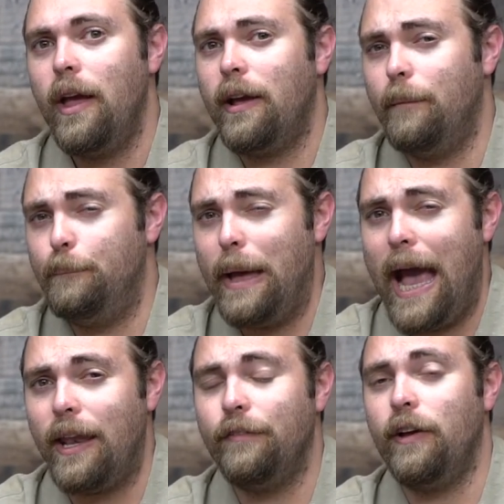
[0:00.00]

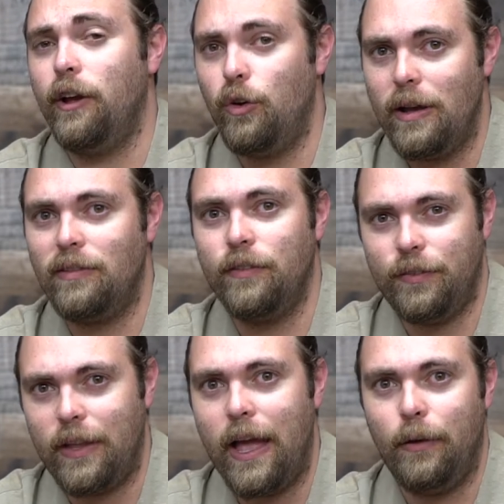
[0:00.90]
combative, aggressive
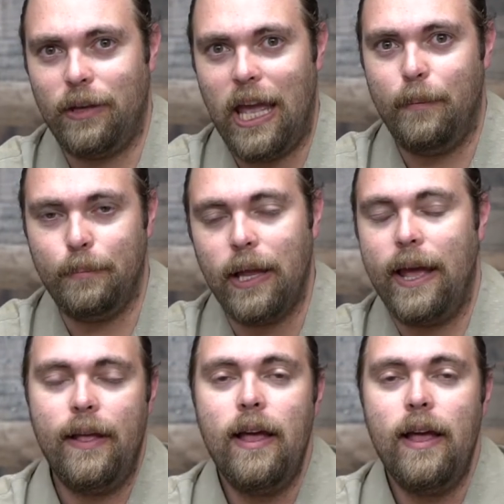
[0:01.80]
style gameplay.